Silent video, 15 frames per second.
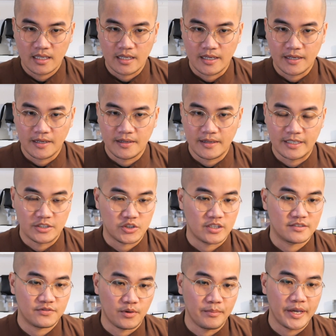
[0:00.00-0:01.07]
and
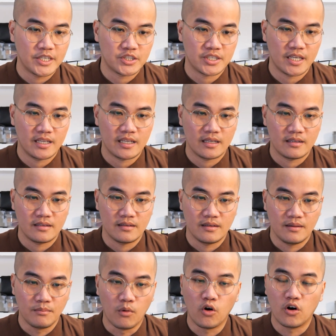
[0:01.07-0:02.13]
transformation
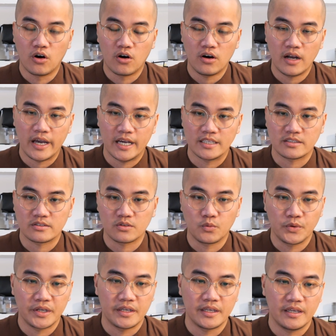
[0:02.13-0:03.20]
more as
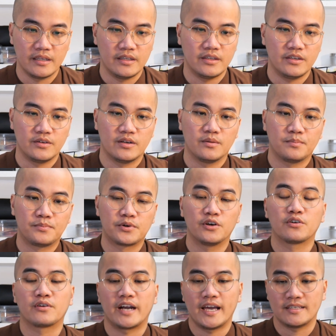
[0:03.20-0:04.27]
we,
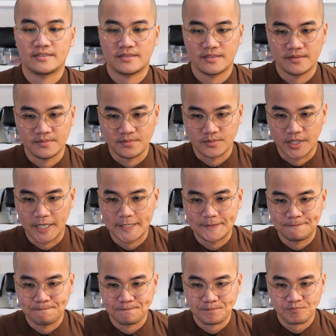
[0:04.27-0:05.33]
progress, right?
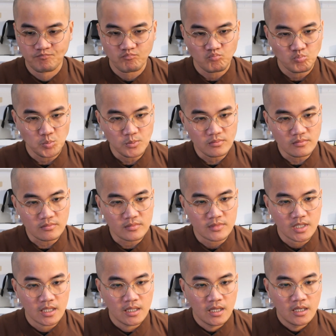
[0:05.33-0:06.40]

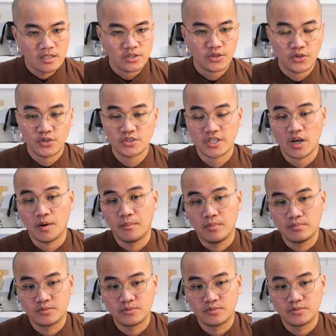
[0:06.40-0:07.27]
So those are